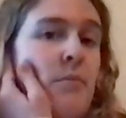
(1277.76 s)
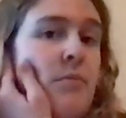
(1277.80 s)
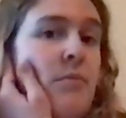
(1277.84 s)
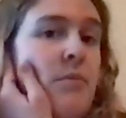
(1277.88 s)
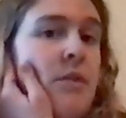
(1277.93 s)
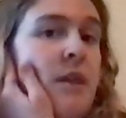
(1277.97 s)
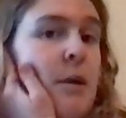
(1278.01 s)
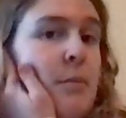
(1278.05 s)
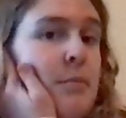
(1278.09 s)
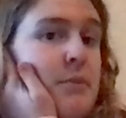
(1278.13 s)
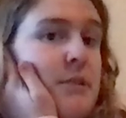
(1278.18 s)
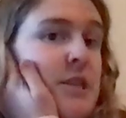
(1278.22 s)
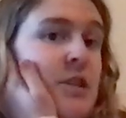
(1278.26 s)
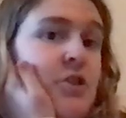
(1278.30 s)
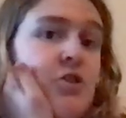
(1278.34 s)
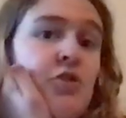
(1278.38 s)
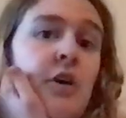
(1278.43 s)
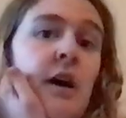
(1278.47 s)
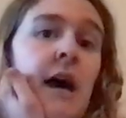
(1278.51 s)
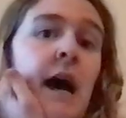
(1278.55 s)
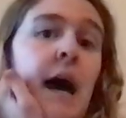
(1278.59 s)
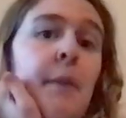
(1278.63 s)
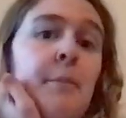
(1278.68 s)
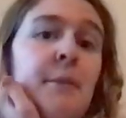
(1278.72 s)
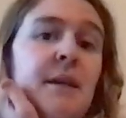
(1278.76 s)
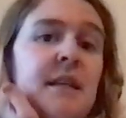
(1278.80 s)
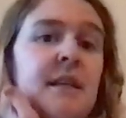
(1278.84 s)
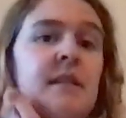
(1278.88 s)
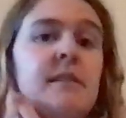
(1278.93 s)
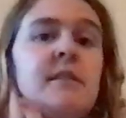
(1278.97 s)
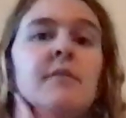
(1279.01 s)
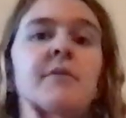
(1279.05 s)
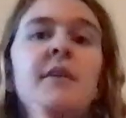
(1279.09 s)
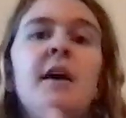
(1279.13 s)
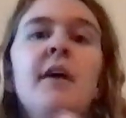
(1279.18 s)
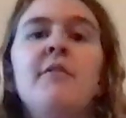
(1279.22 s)
their potential
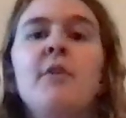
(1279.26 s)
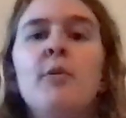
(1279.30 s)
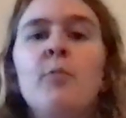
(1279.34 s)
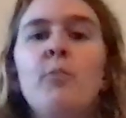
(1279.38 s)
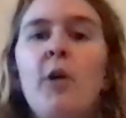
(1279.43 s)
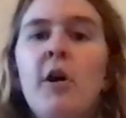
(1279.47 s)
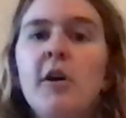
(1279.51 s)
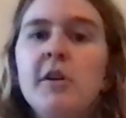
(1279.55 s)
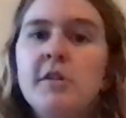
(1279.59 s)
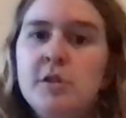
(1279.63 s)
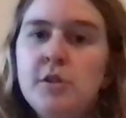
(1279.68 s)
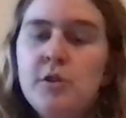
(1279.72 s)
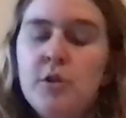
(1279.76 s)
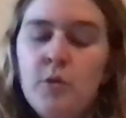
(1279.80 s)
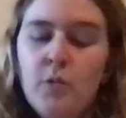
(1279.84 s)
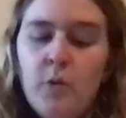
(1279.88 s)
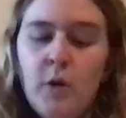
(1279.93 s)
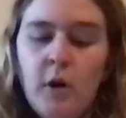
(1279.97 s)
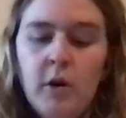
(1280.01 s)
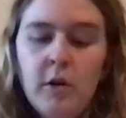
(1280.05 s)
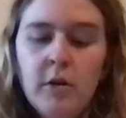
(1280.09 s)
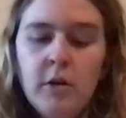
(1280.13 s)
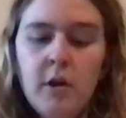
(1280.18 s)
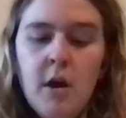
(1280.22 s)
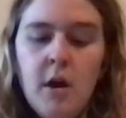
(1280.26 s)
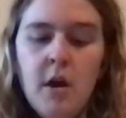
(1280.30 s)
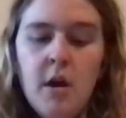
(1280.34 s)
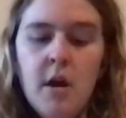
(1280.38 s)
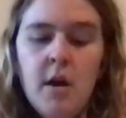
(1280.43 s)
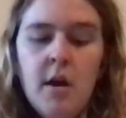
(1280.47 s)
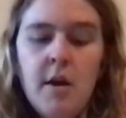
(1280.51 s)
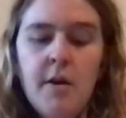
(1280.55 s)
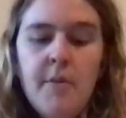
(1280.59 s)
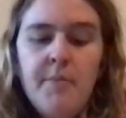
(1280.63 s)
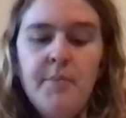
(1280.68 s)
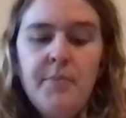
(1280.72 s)
happiness of having brought into the world.
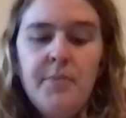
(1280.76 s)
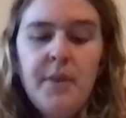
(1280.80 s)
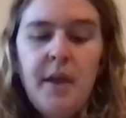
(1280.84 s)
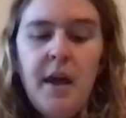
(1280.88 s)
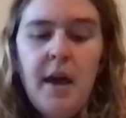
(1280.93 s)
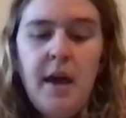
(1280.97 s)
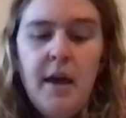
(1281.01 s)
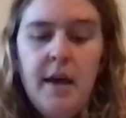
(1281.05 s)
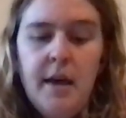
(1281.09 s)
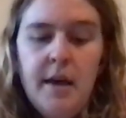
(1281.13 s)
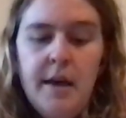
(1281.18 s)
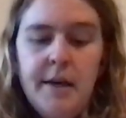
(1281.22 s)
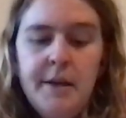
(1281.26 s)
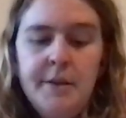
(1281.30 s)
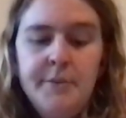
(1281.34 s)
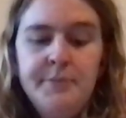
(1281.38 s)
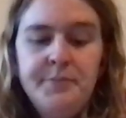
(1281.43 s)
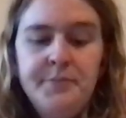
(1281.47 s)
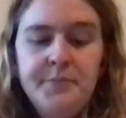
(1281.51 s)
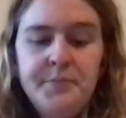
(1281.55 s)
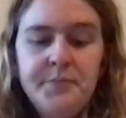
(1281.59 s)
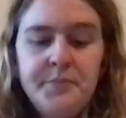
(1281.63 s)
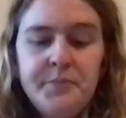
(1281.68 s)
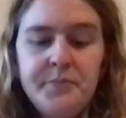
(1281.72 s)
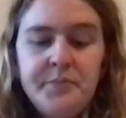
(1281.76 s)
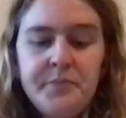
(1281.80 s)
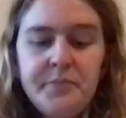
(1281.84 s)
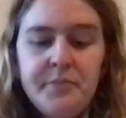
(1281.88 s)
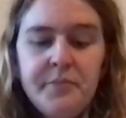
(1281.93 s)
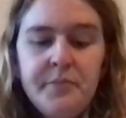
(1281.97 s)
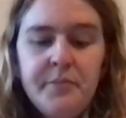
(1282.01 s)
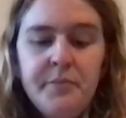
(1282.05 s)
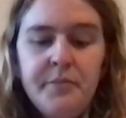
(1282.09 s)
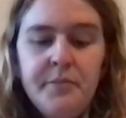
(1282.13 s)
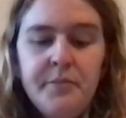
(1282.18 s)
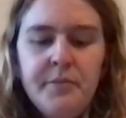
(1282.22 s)

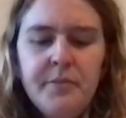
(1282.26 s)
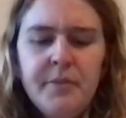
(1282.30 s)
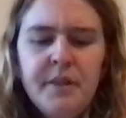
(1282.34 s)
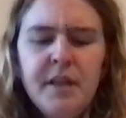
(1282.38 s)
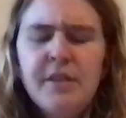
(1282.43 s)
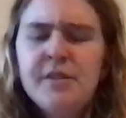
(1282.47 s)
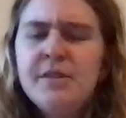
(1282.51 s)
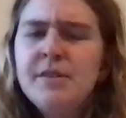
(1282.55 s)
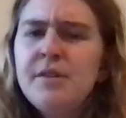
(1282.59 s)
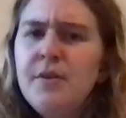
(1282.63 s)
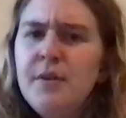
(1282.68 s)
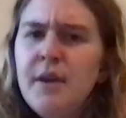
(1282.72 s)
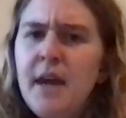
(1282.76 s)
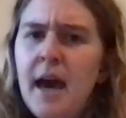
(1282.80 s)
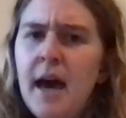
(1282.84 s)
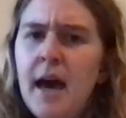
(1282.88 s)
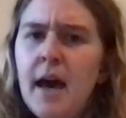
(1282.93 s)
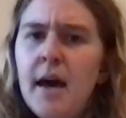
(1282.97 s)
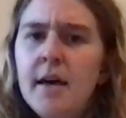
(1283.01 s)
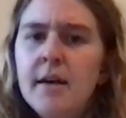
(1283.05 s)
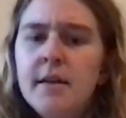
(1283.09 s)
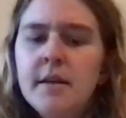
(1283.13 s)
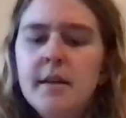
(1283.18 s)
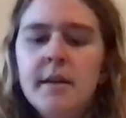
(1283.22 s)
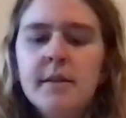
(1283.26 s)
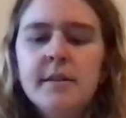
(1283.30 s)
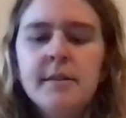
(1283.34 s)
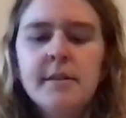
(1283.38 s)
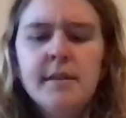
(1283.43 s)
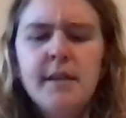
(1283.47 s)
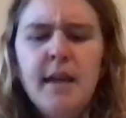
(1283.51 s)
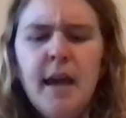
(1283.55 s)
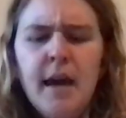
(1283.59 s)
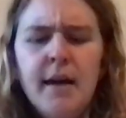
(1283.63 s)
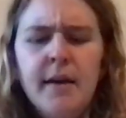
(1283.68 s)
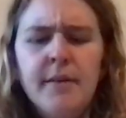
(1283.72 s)
So yeah.
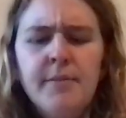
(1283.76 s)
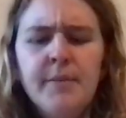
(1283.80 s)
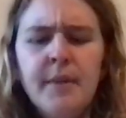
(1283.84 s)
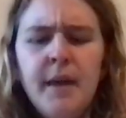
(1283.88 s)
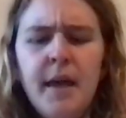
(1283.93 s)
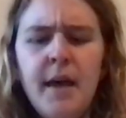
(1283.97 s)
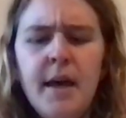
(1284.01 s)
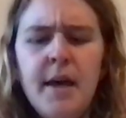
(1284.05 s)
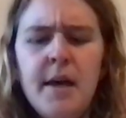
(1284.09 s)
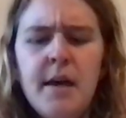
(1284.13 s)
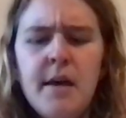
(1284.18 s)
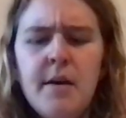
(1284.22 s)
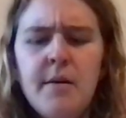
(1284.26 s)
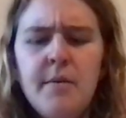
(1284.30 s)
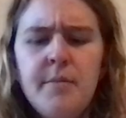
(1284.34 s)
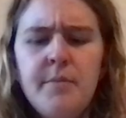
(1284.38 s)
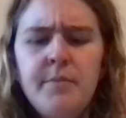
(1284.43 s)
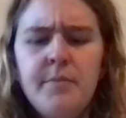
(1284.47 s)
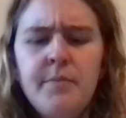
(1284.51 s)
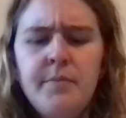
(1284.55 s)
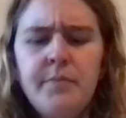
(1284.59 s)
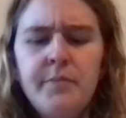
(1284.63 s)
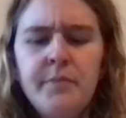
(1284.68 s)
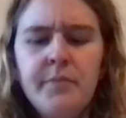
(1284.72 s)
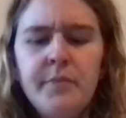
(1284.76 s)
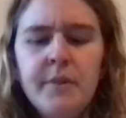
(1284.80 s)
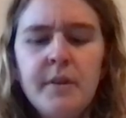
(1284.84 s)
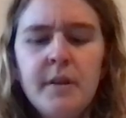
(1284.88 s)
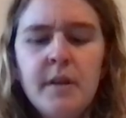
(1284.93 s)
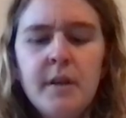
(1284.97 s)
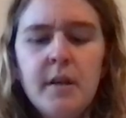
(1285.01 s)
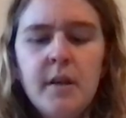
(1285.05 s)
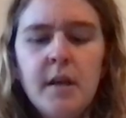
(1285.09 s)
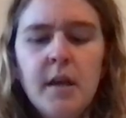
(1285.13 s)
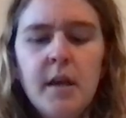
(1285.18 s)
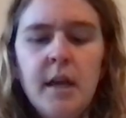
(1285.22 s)
And
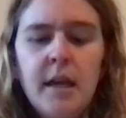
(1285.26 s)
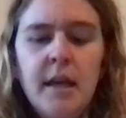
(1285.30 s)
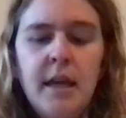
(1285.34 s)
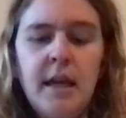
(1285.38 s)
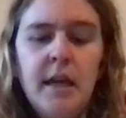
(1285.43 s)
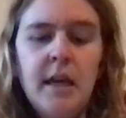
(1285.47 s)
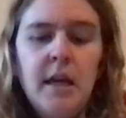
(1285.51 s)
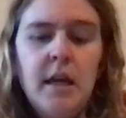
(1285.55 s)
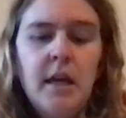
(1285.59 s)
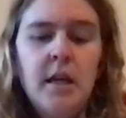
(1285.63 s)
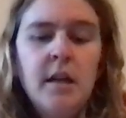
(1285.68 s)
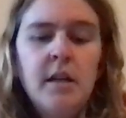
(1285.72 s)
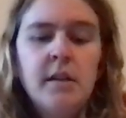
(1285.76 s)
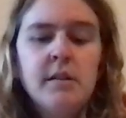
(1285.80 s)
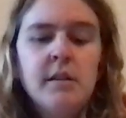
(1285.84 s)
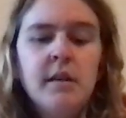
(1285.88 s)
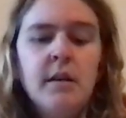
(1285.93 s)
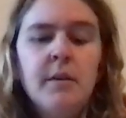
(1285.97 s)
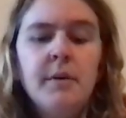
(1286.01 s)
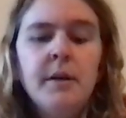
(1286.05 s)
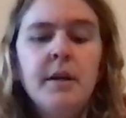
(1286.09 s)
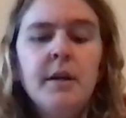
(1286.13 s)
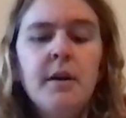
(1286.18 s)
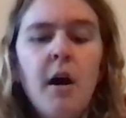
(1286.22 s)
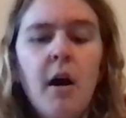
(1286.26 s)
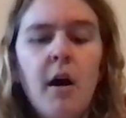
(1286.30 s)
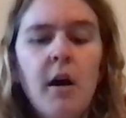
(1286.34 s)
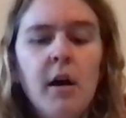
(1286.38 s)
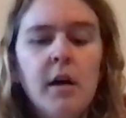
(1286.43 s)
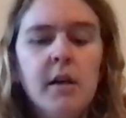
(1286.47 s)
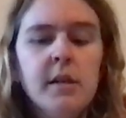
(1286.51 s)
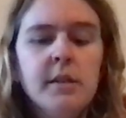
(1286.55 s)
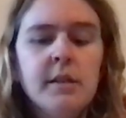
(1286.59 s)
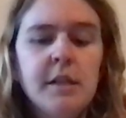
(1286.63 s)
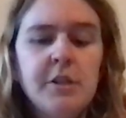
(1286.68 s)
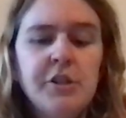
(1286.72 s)
Azawa
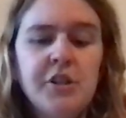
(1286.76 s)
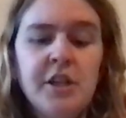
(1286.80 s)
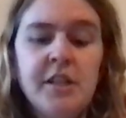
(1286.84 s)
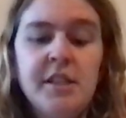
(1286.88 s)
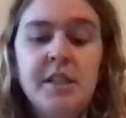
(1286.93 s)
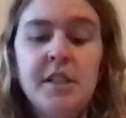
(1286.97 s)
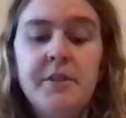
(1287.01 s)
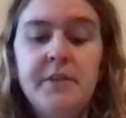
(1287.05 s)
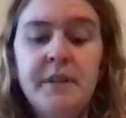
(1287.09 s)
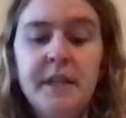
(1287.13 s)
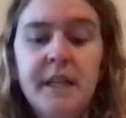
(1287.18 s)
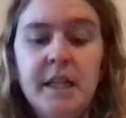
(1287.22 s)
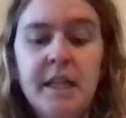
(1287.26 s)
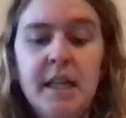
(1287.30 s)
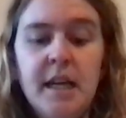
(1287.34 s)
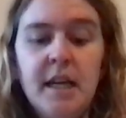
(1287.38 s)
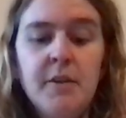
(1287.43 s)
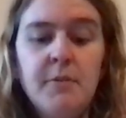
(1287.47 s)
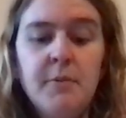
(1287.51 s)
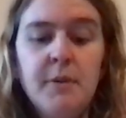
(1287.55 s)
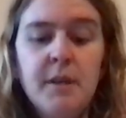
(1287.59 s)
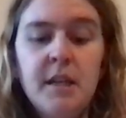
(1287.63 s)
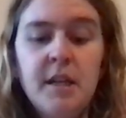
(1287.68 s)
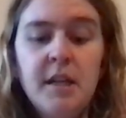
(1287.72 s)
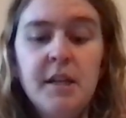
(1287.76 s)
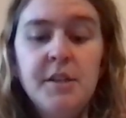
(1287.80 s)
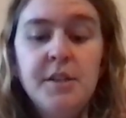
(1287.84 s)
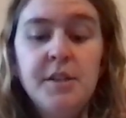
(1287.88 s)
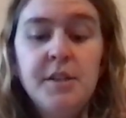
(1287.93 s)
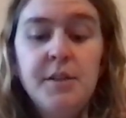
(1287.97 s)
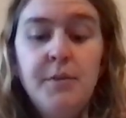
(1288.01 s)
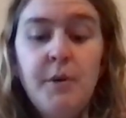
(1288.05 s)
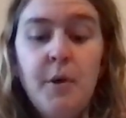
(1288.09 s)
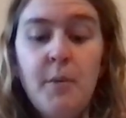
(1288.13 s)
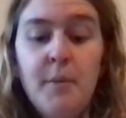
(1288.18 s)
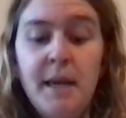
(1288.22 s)
calls and tries to reconnect with
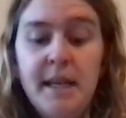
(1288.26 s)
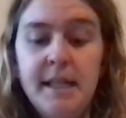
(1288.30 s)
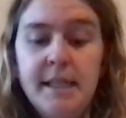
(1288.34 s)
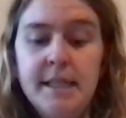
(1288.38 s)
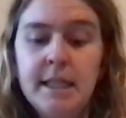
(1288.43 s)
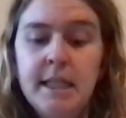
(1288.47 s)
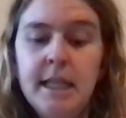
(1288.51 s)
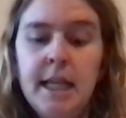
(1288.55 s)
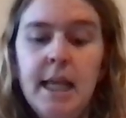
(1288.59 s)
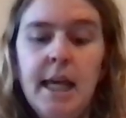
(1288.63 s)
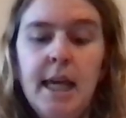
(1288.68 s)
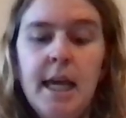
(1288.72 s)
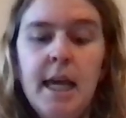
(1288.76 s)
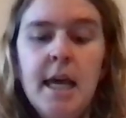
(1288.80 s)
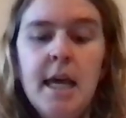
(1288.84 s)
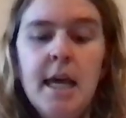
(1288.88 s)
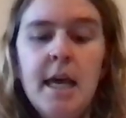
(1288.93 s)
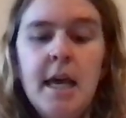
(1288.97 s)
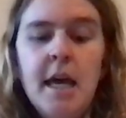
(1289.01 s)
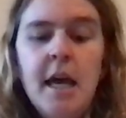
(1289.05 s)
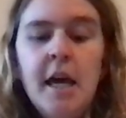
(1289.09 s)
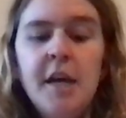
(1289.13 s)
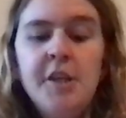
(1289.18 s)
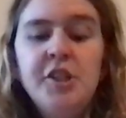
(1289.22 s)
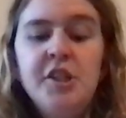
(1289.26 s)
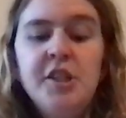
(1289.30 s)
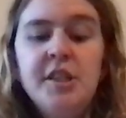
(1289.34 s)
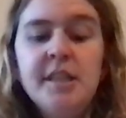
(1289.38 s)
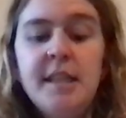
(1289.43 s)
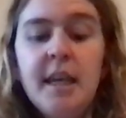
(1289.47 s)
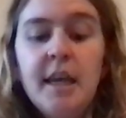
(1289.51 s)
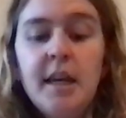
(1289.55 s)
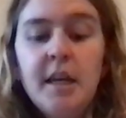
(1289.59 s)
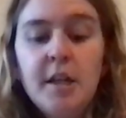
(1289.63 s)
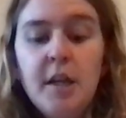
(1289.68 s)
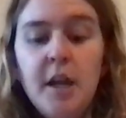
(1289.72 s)
Natsu romantically, and she's
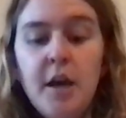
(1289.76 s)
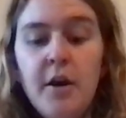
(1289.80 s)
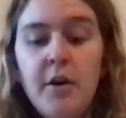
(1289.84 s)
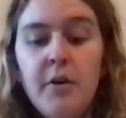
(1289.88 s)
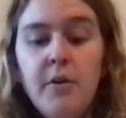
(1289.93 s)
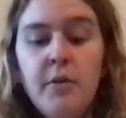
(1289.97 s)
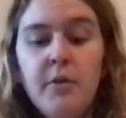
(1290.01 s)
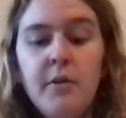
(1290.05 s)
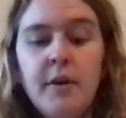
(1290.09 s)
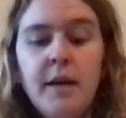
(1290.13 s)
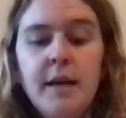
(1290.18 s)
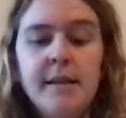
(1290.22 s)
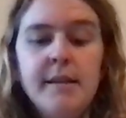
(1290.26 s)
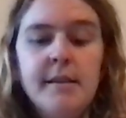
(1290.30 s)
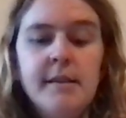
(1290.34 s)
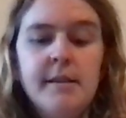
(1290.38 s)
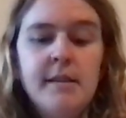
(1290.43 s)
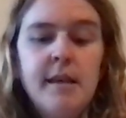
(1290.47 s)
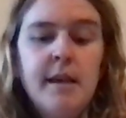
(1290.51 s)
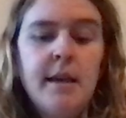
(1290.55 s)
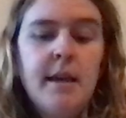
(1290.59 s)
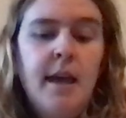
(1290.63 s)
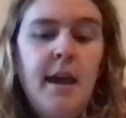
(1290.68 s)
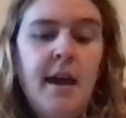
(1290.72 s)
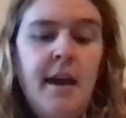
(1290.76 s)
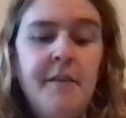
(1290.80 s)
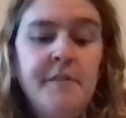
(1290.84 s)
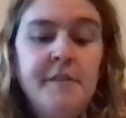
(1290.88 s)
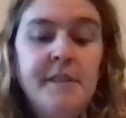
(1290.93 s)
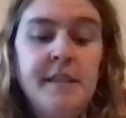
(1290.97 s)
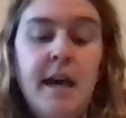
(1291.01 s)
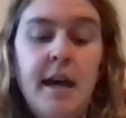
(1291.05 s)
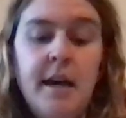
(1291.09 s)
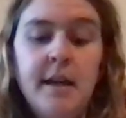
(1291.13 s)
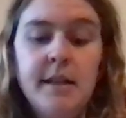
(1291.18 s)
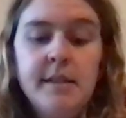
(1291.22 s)
like, no, because I can't have
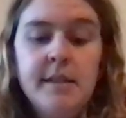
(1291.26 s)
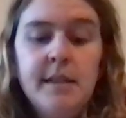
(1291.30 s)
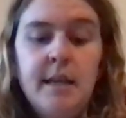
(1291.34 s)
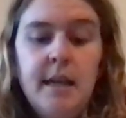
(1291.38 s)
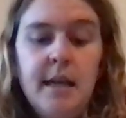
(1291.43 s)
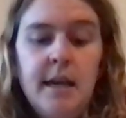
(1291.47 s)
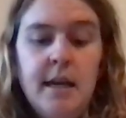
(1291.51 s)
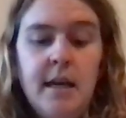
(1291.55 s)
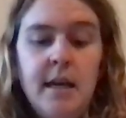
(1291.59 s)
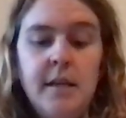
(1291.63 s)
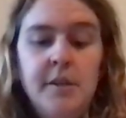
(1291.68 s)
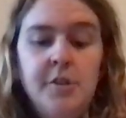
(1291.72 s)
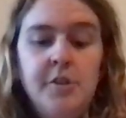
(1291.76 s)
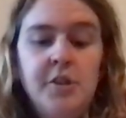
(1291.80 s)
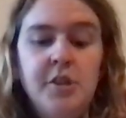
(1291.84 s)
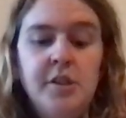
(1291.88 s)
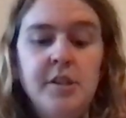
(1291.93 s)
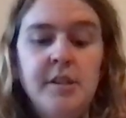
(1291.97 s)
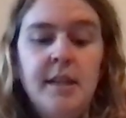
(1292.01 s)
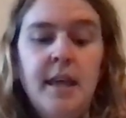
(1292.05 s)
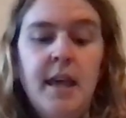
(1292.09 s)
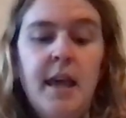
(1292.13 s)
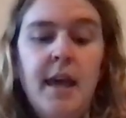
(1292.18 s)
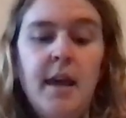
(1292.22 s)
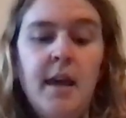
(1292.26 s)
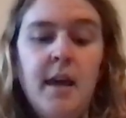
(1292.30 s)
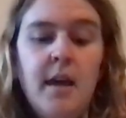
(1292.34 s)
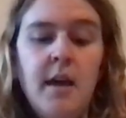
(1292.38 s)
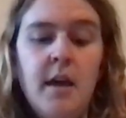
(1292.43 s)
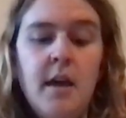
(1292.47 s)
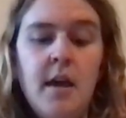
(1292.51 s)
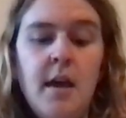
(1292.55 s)
sex. And she's like,